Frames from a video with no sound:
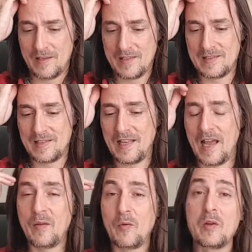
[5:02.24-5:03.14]
this is a
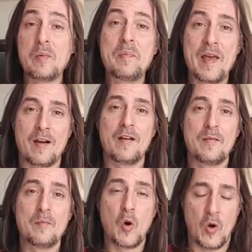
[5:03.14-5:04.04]
time that we can be better
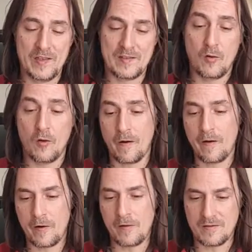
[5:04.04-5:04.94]
boys or
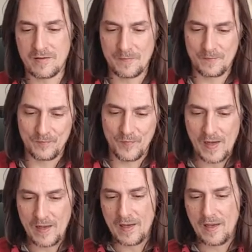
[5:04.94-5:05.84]
girls.
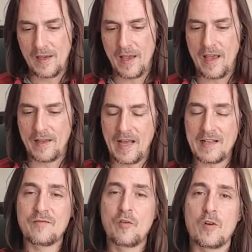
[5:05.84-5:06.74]
And
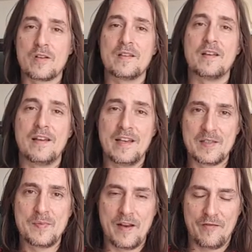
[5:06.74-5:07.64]
that, of course,
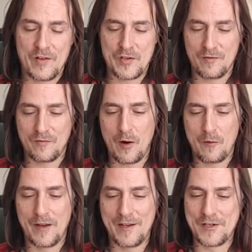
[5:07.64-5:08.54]
is beneficial for
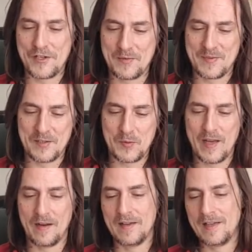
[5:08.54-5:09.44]
our relationships as
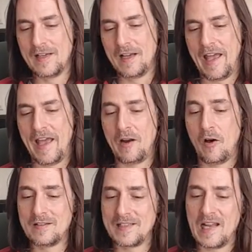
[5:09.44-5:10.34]
well. And
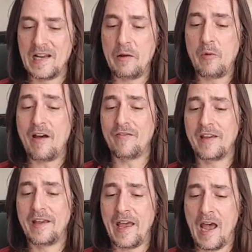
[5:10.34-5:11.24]
on Saturday, we have a
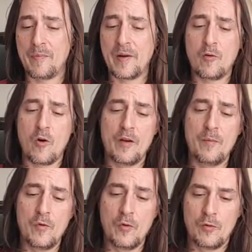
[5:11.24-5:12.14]

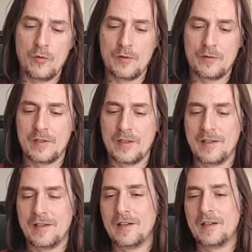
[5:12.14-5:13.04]
Capricorn moon
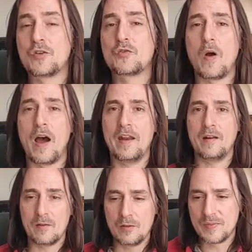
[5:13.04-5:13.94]

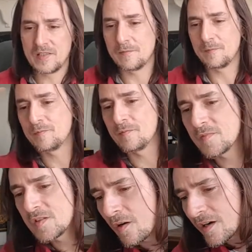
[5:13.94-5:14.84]
trine. Oops,
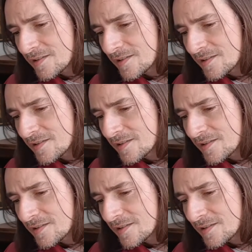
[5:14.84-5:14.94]
sorry,